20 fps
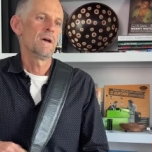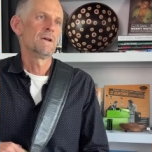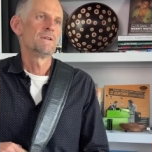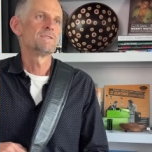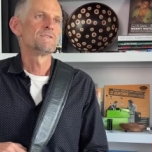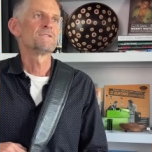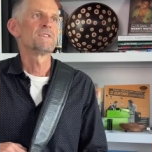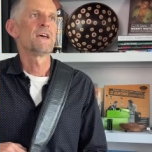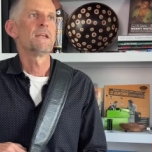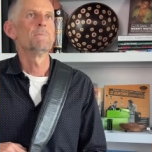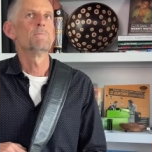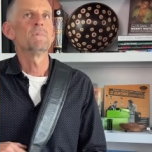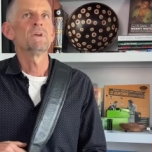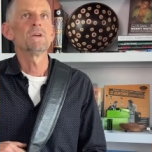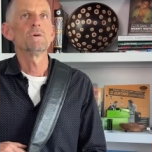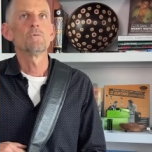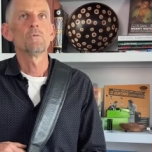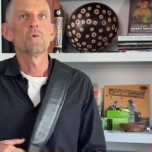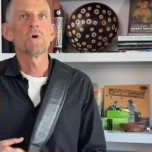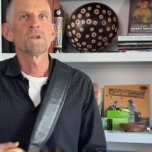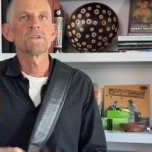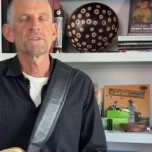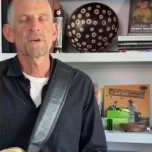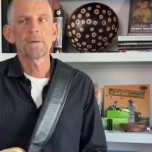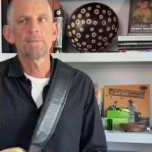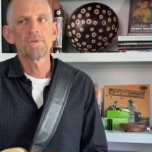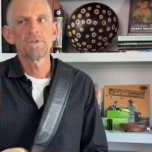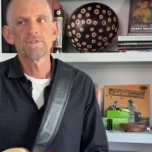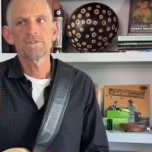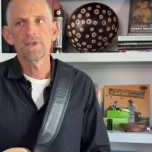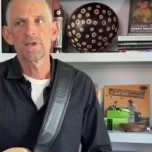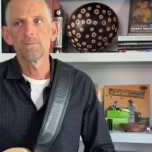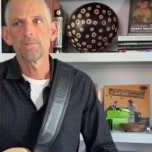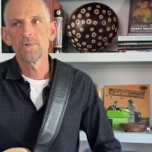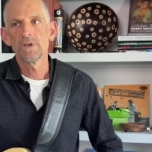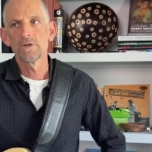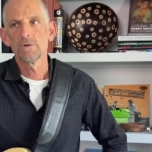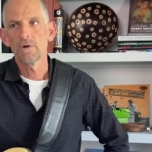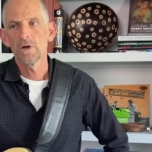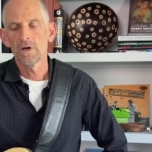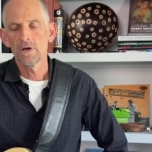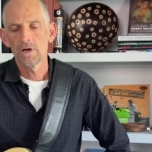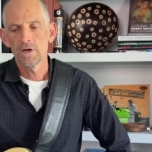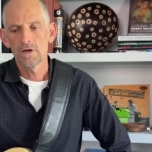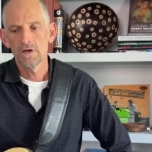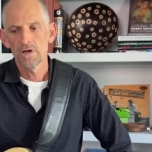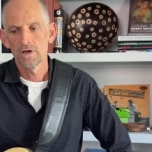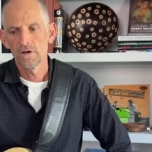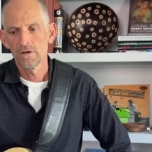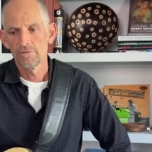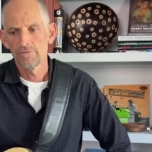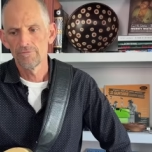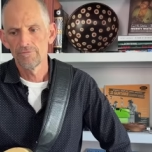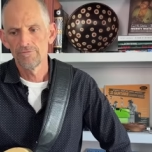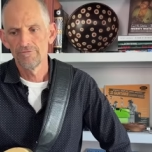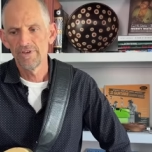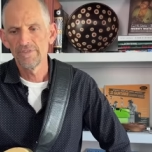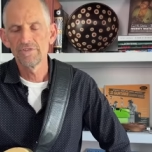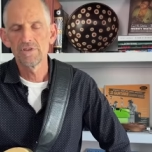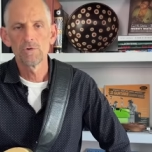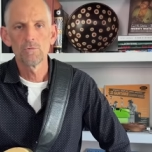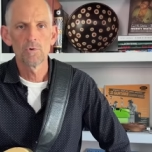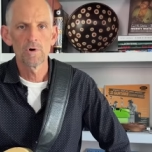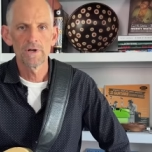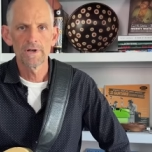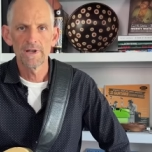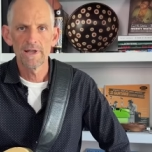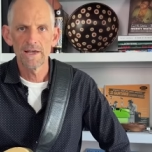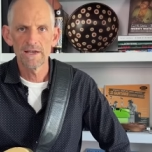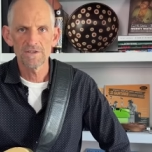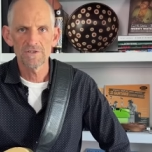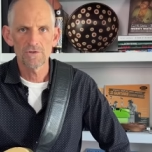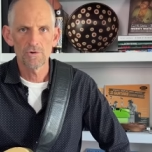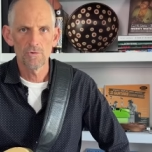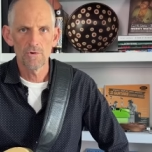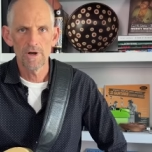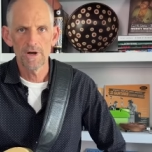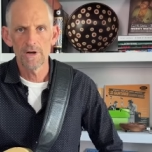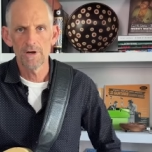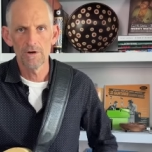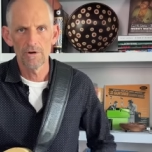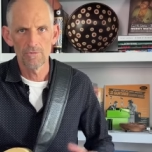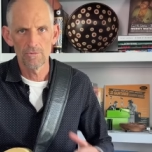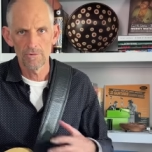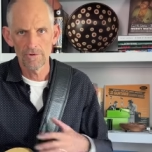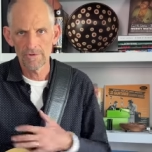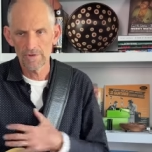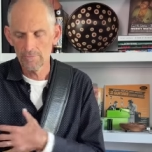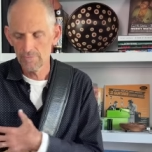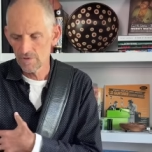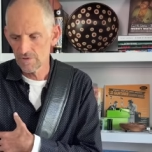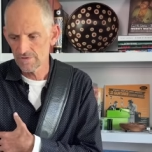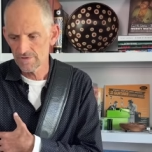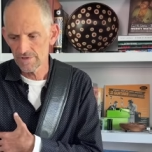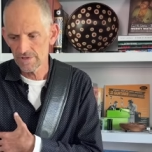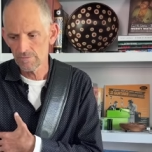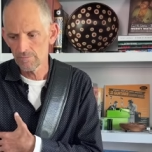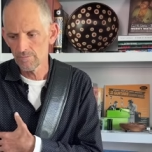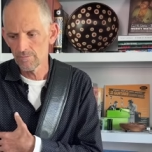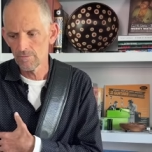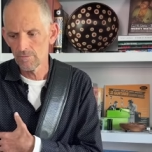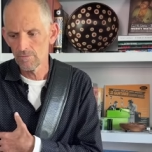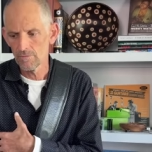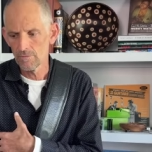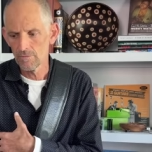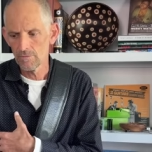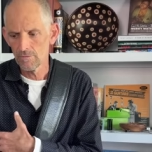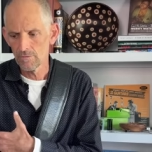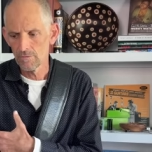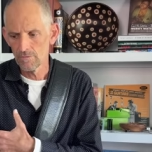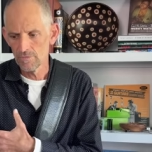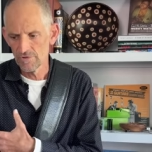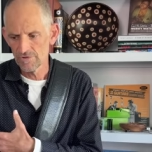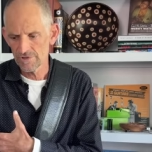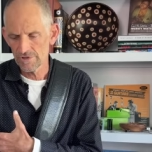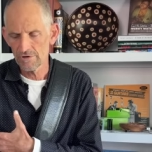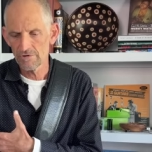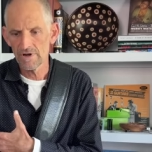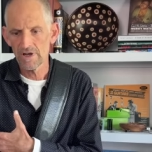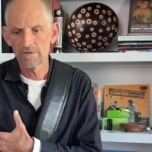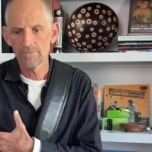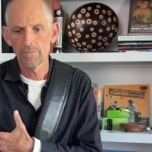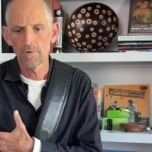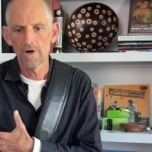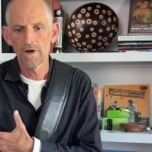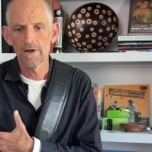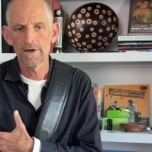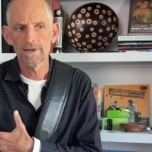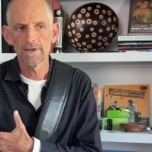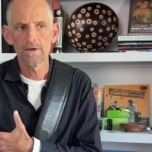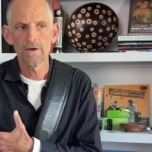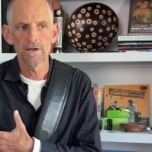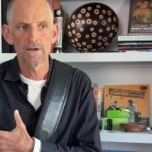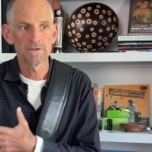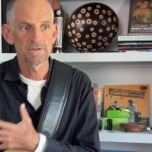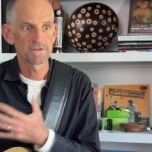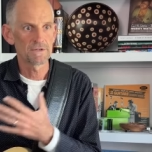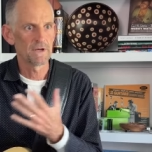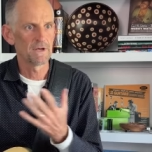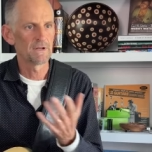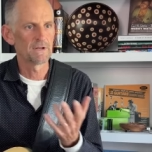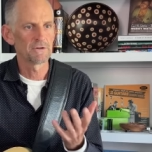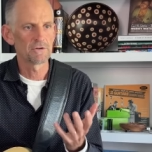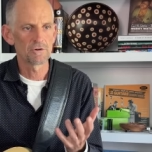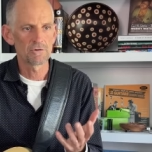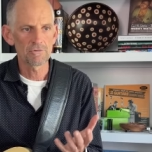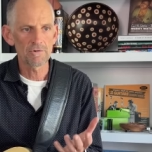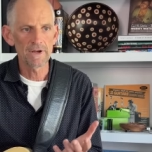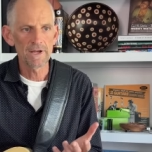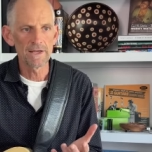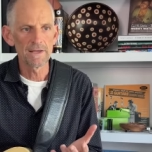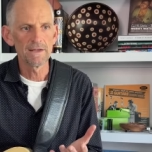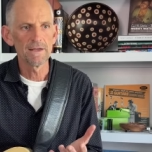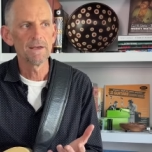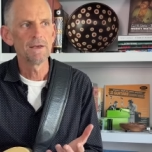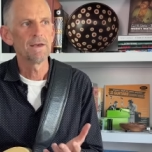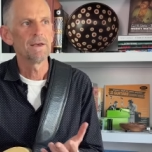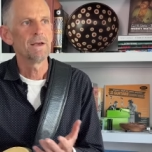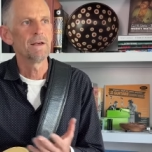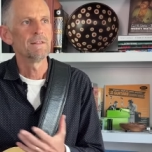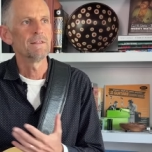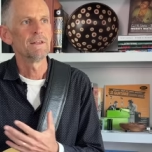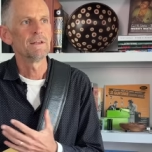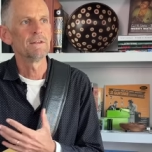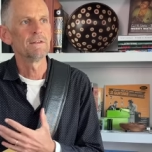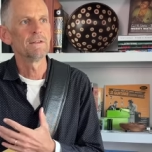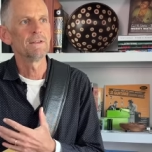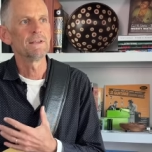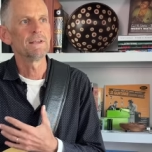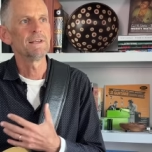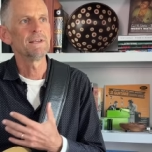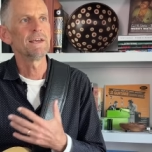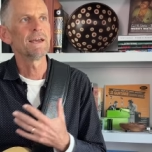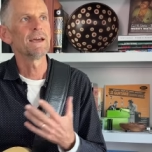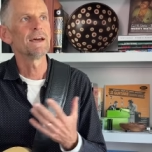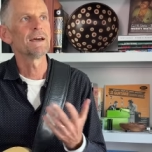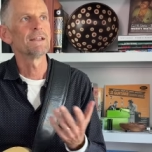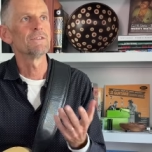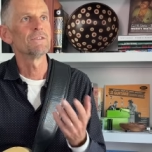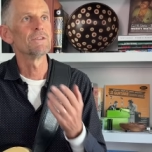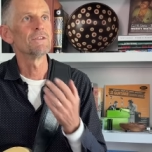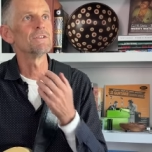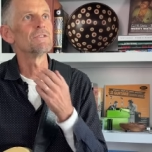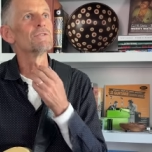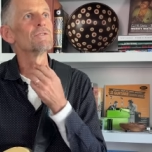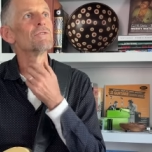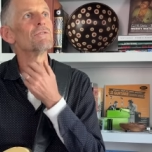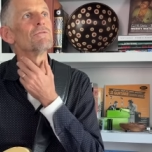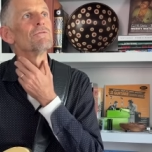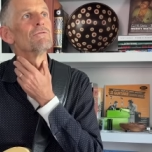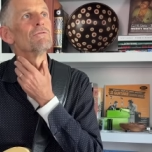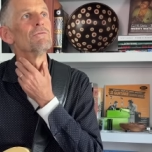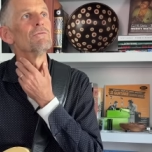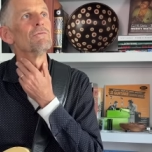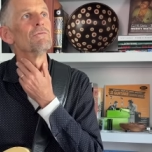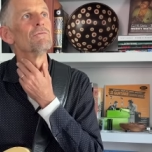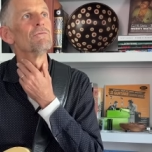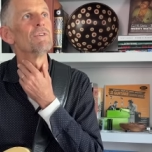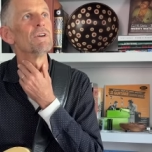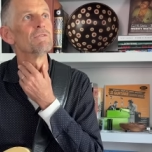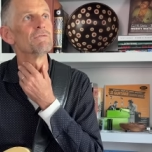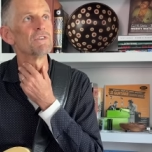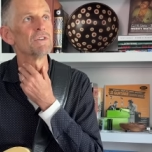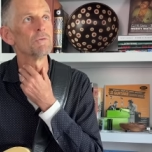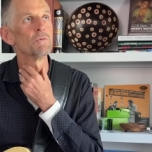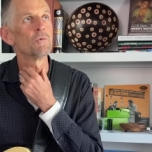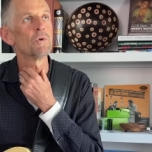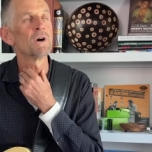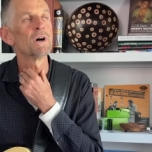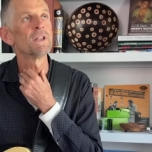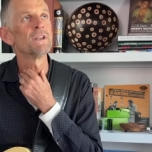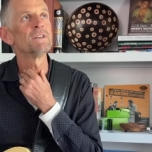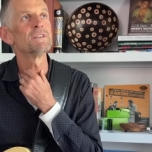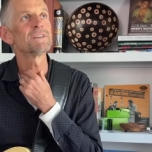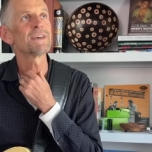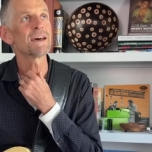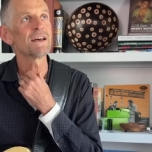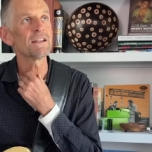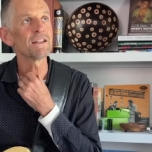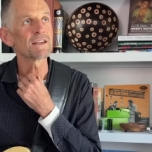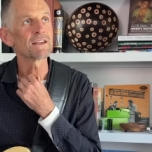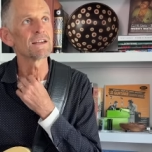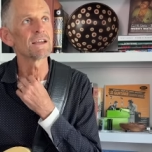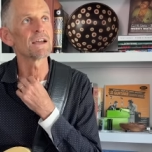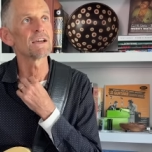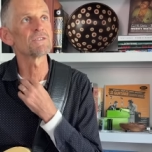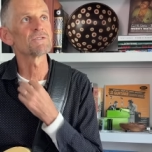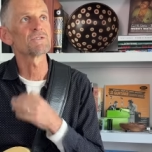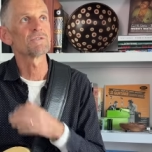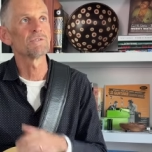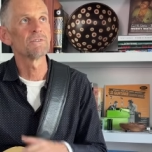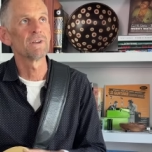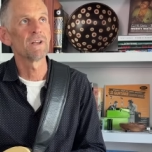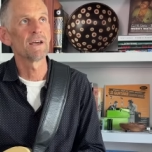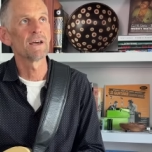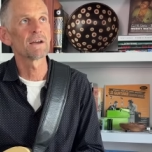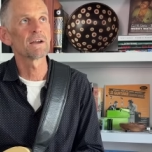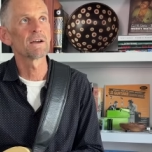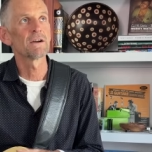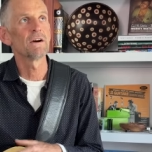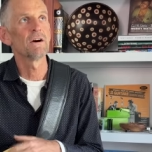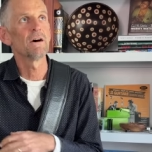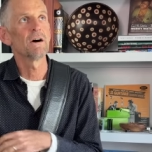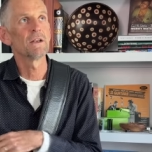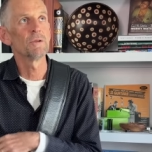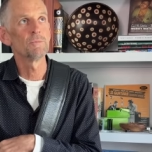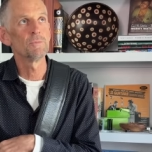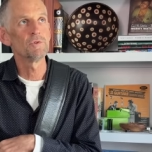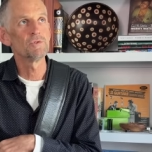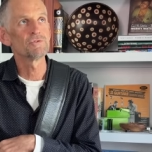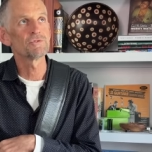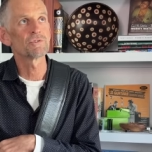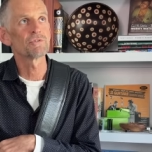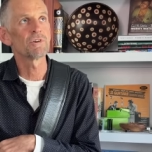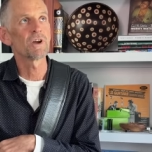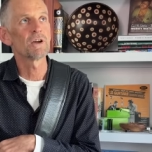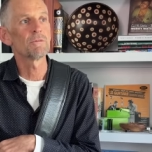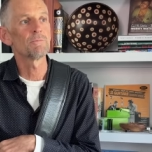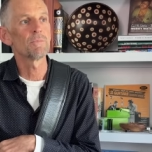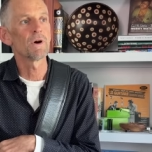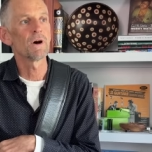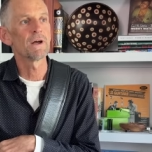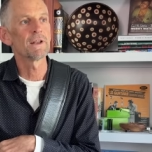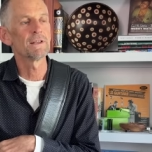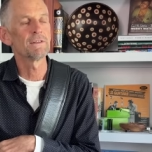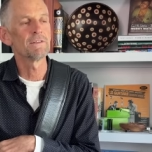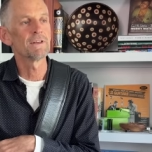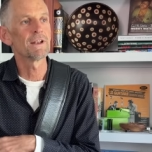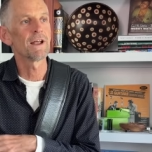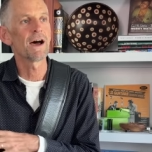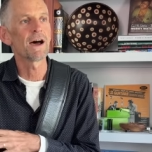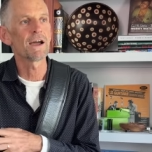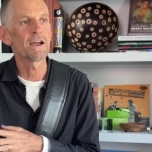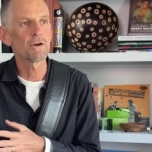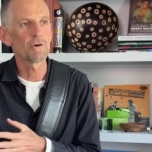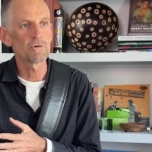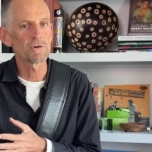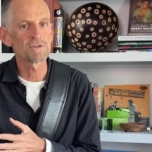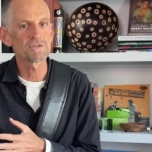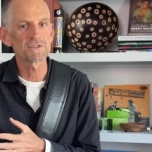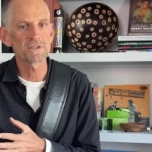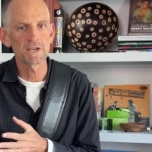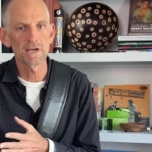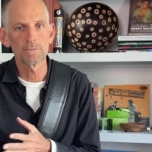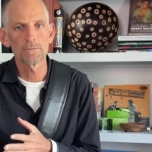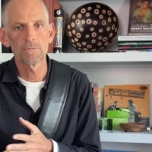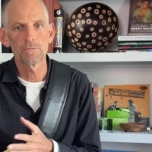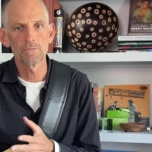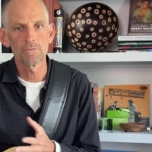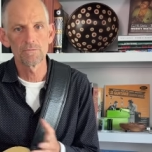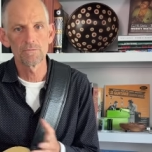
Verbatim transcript: sent me one time he sent me a, a 51 esquire with a music Musikraft body on it sounded great and he had this 51 telecaster neck on a Musikraft body that i always kept